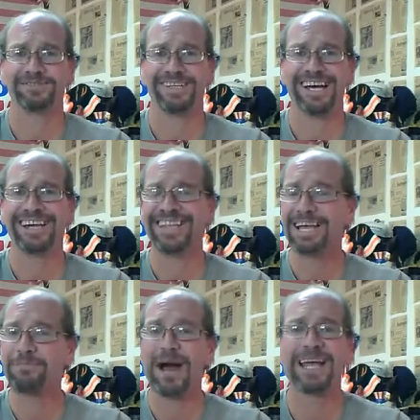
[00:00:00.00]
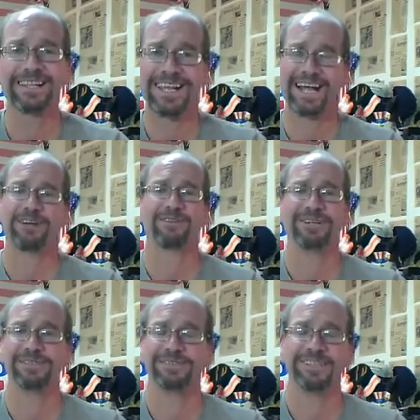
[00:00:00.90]
I like Mike Lowry.
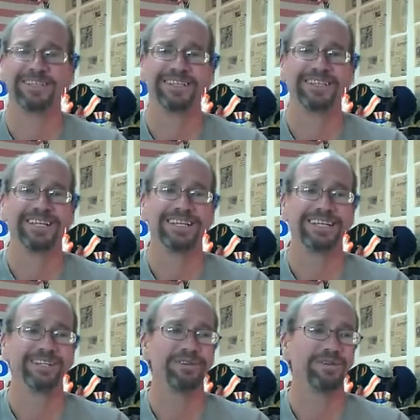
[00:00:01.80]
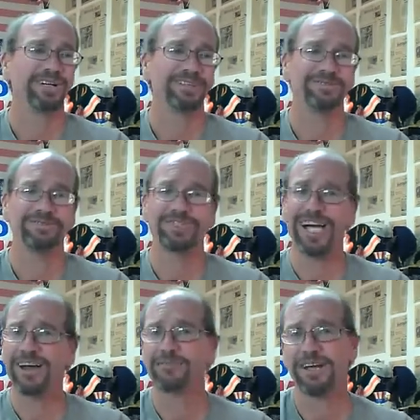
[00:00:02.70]
You know what?
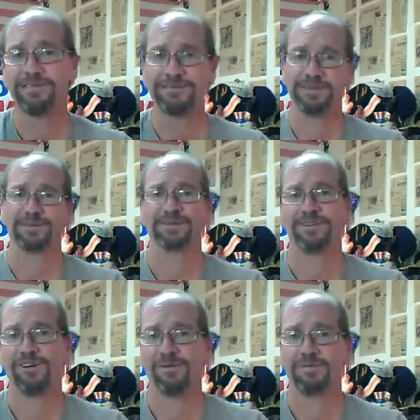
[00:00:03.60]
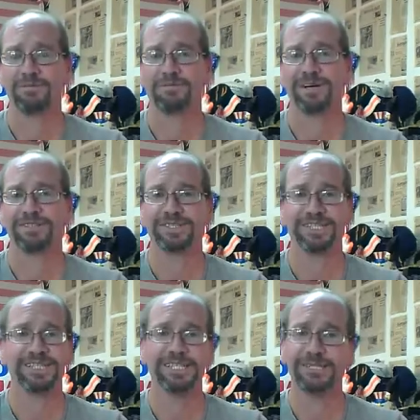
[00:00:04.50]
John Rayfield called me about the
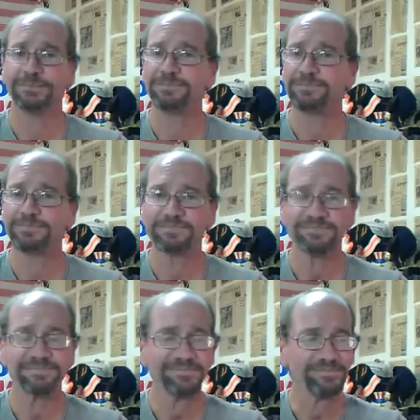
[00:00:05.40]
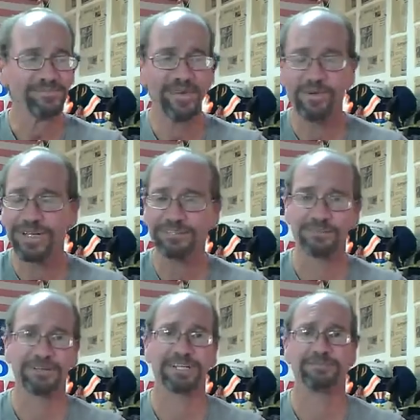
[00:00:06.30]
when they took
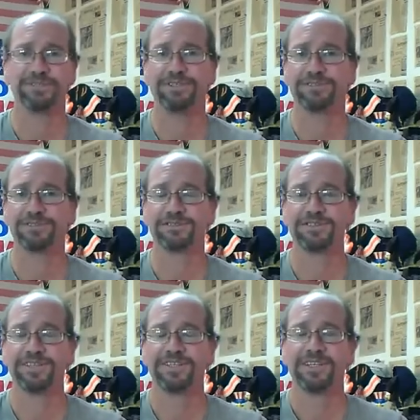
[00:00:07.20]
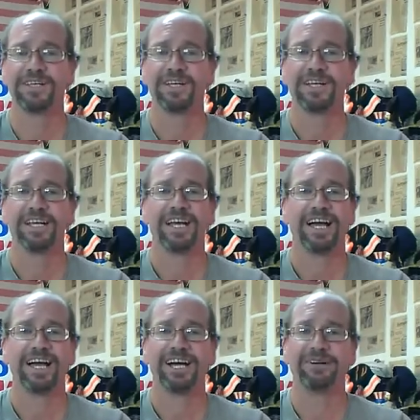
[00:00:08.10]
my computers.
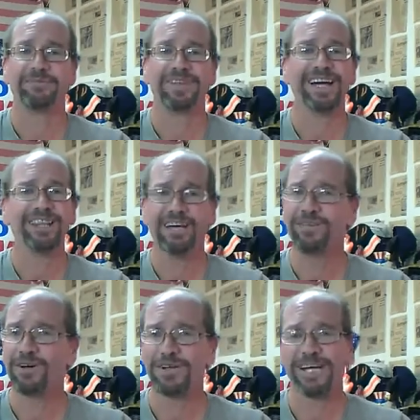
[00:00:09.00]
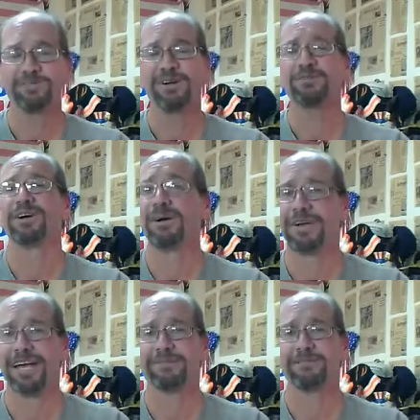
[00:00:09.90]
I love all you guys. Rayfield got me
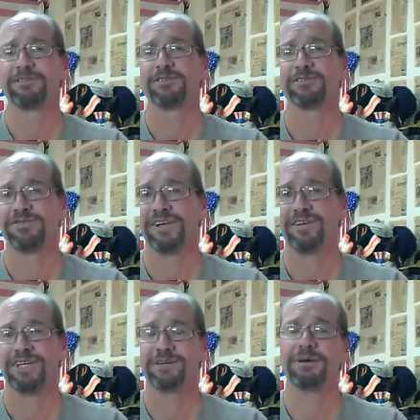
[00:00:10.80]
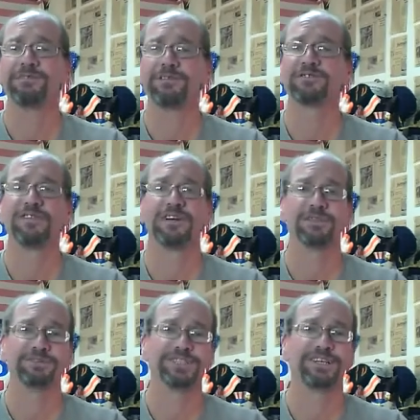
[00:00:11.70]
out of my first felony. You know, my first felony
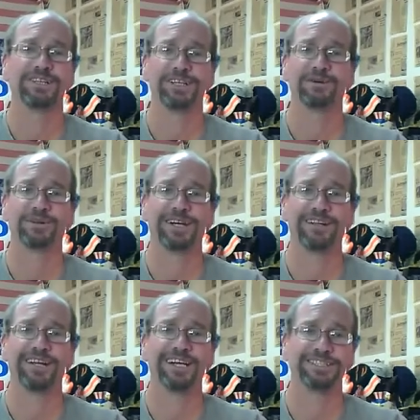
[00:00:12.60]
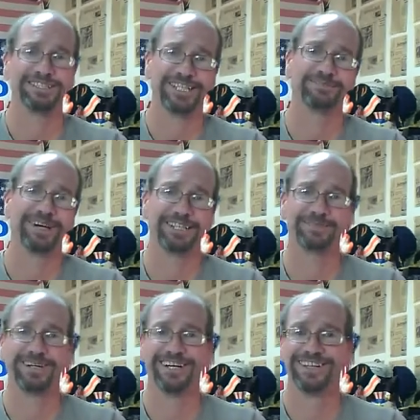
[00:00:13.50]
was selling liquor without a license down my alma
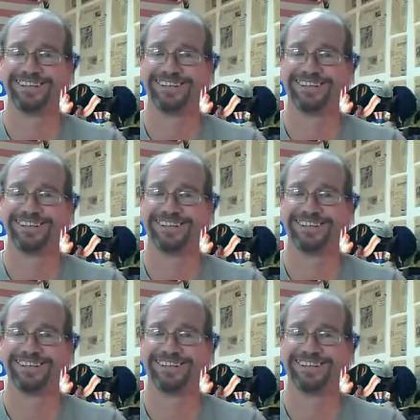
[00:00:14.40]
mater.